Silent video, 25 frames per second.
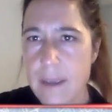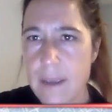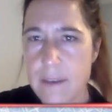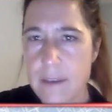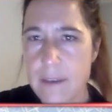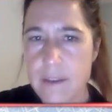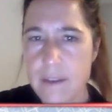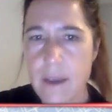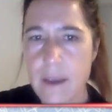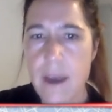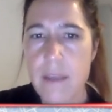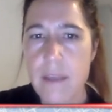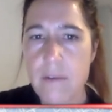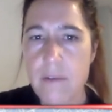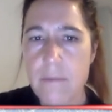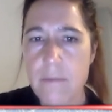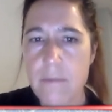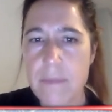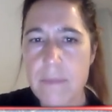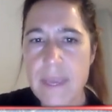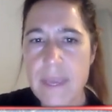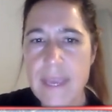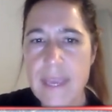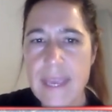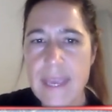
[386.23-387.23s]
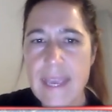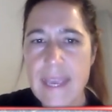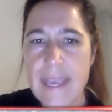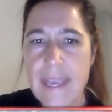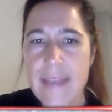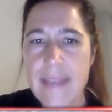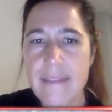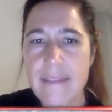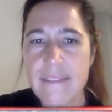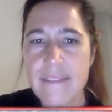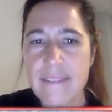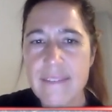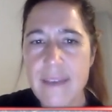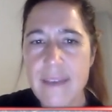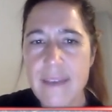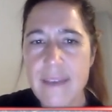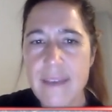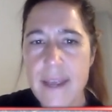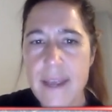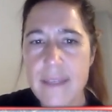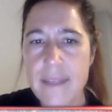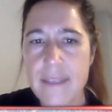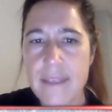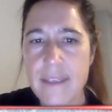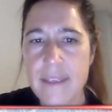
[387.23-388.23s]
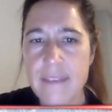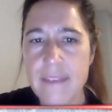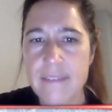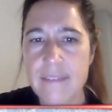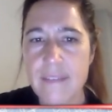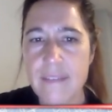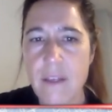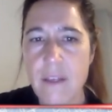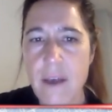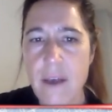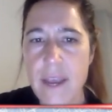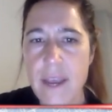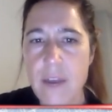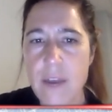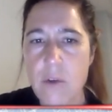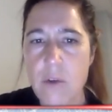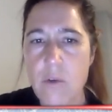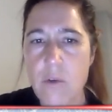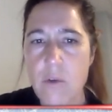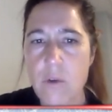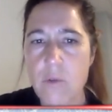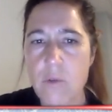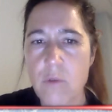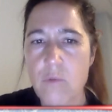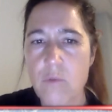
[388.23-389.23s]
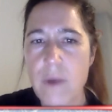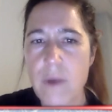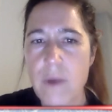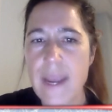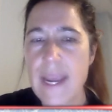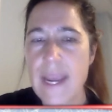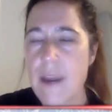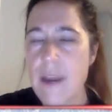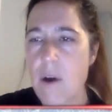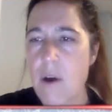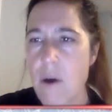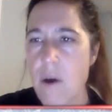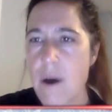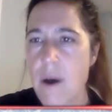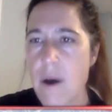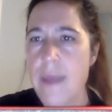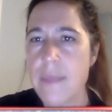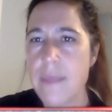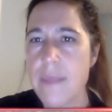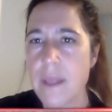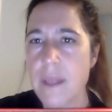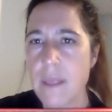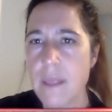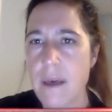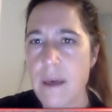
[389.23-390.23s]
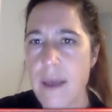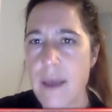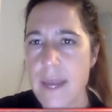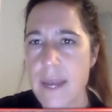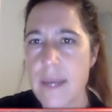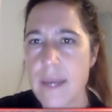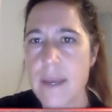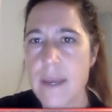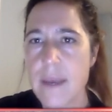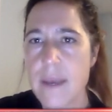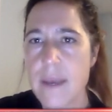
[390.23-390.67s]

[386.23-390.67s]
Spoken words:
to either be inside this line or right on the line.